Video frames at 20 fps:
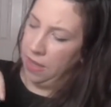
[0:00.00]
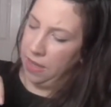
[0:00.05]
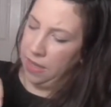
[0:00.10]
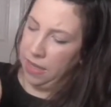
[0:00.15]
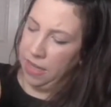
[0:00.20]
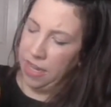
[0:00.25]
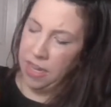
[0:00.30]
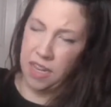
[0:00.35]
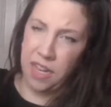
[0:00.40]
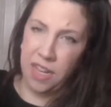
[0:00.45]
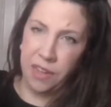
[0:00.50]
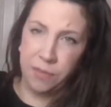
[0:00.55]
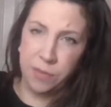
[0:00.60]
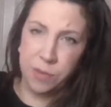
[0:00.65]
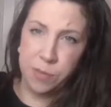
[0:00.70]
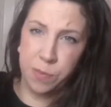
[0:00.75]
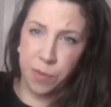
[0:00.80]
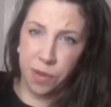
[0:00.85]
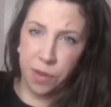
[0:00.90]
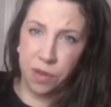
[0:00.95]
Lia
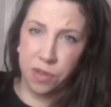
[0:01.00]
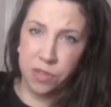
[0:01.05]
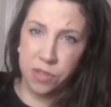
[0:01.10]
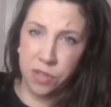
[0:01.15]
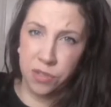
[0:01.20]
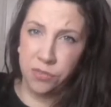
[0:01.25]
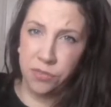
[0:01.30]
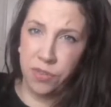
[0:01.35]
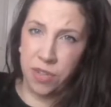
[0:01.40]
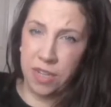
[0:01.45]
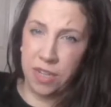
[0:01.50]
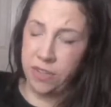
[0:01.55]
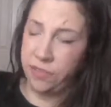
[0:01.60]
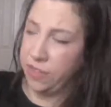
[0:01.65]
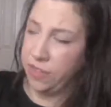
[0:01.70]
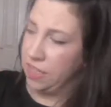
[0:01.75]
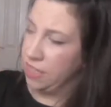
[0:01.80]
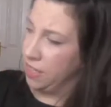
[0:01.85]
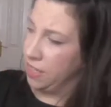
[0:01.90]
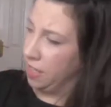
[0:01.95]
loves books, she really,
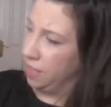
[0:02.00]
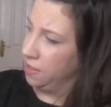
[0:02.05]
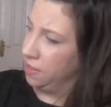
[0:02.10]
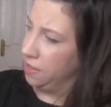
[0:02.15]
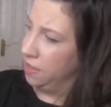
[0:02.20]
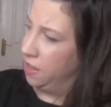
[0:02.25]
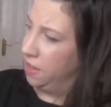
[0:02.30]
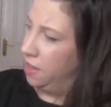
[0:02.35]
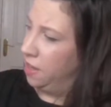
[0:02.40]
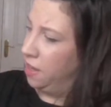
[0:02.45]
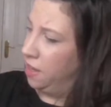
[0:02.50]
really does.